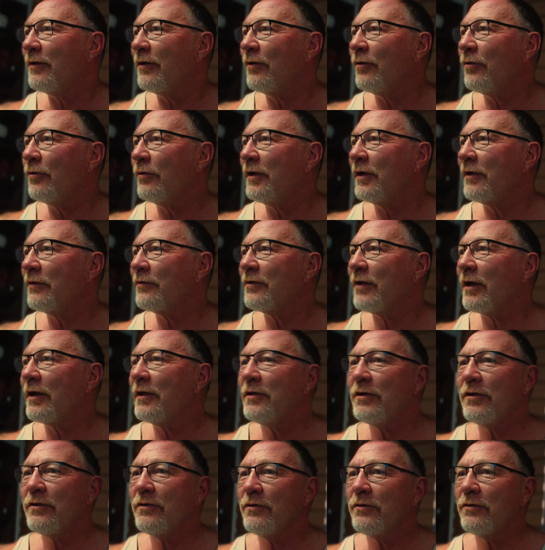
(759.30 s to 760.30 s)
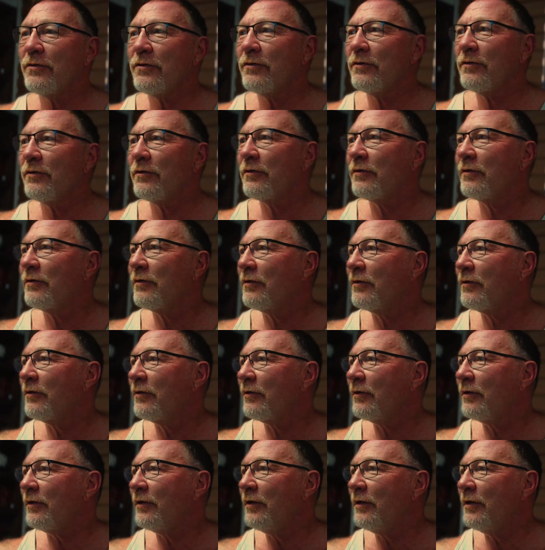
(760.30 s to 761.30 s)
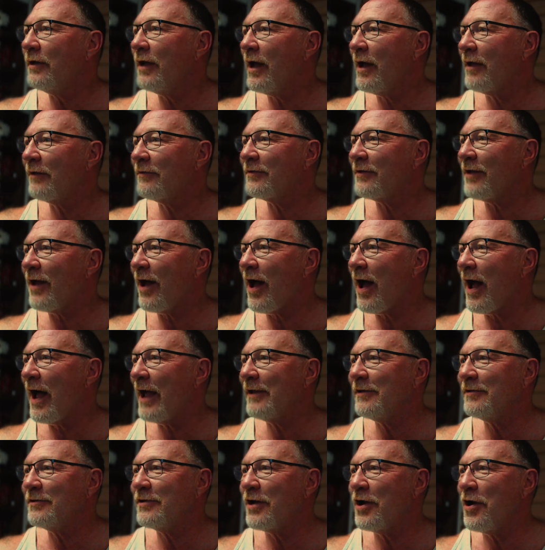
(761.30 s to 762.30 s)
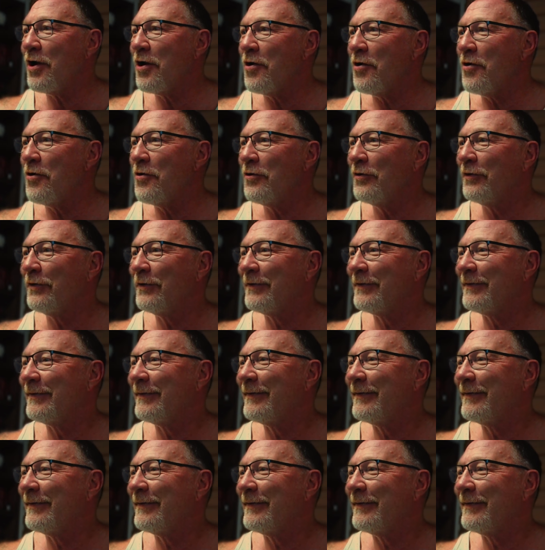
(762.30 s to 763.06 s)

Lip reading: Oh, yes, I do. Yes, I do.